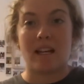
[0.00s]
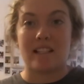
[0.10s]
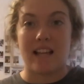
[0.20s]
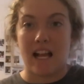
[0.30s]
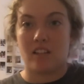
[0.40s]

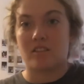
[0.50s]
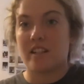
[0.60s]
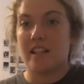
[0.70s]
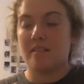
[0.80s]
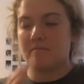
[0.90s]

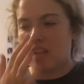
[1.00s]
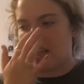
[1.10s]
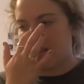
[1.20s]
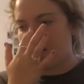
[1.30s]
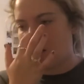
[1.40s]
salary.
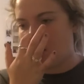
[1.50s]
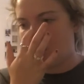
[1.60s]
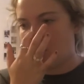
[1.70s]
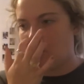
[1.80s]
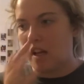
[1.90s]
And
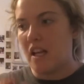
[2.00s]
so